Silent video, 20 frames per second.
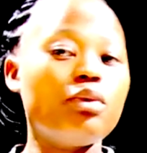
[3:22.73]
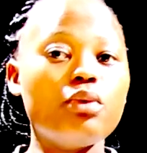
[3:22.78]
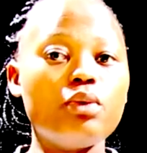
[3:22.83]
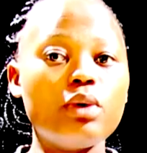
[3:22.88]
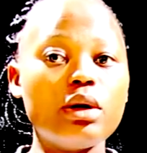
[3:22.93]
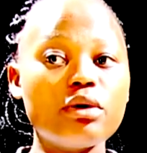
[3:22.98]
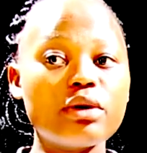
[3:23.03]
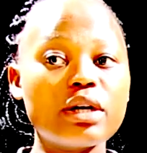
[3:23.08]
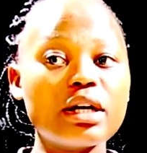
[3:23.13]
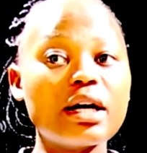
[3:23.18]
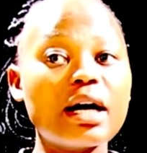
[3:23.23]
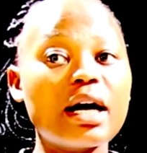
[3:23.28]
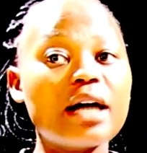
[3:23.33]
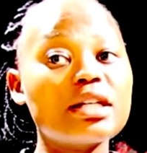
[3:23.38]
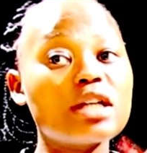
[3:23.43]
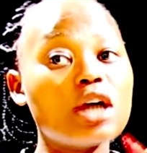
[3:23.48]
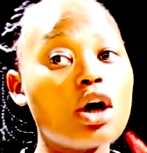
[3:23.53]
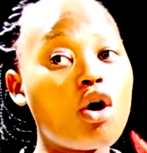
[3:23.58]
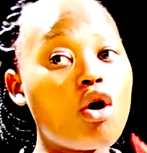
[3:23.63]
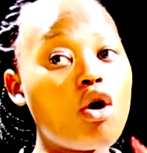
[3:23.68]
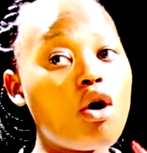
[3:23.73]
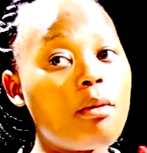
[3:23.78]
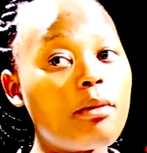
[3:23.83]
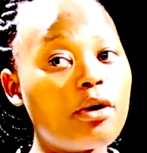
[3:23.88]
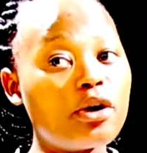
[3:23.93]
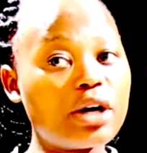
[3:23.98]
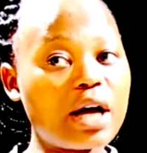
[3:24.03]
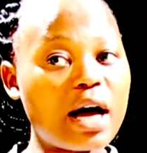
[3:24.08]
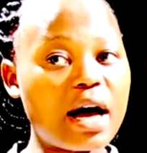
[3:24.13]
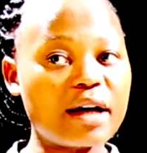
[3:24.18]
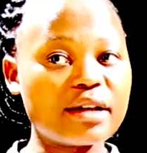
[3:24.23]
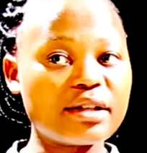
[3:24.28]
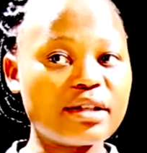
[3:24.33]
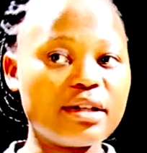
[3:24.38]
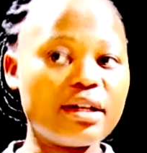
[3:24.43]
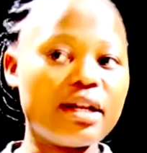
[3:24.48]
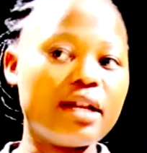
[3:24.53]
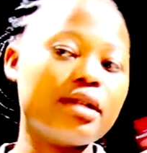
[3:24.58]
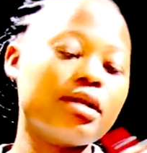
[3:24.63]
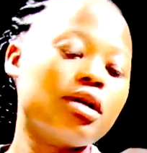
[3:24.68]
looking at common
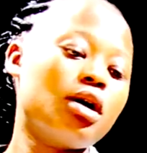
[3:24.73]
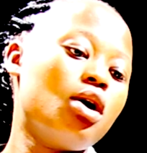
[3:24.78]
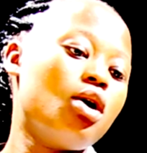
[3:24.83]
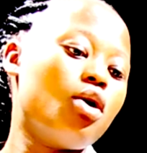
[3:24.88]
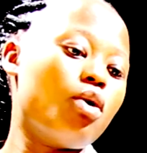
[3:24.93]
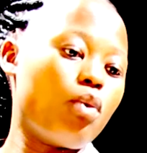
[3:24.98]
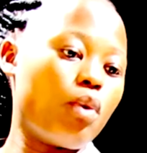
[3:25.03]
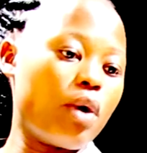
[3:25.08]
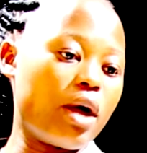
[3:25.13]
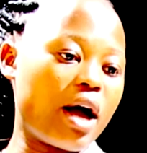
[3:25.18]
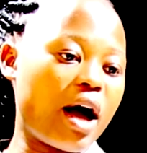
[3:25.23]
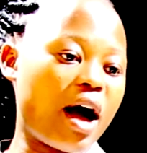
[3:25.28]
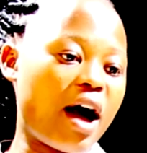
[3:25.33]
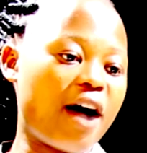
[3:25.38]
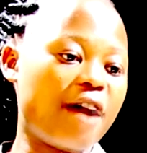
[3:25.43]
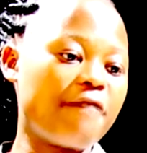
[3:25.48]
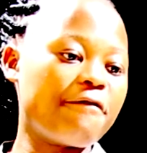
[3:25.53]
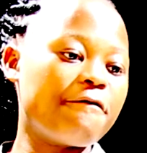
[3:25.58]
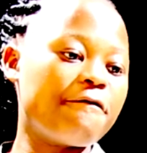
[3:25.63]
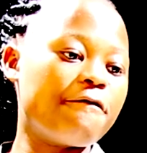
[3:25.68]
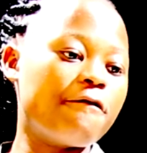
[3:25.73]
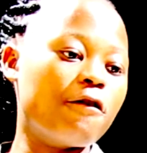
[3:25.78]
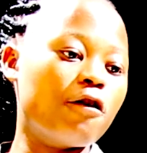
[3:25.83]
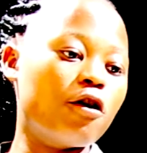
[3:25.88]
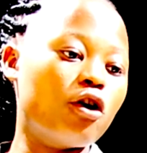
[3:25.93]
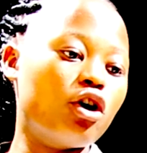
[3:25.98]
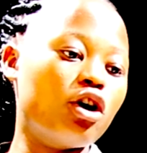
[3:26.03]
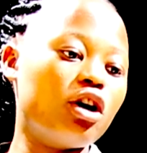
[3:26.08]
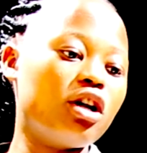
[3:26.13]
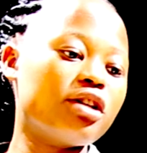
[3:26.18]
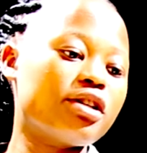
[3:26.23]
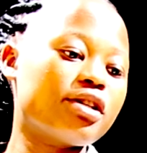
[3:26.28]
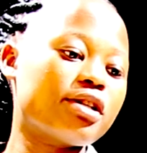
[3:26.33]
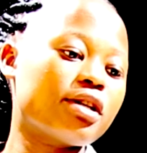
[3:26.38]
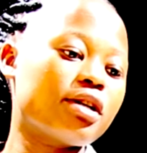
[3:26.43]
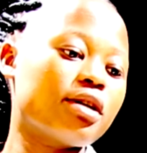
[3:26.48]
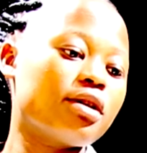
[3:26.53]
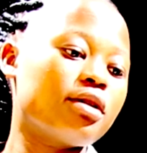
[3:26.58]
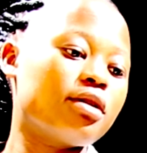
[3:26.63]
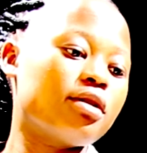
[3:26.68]
accidents. We have
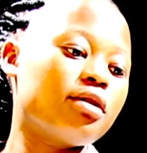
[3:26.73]
falls.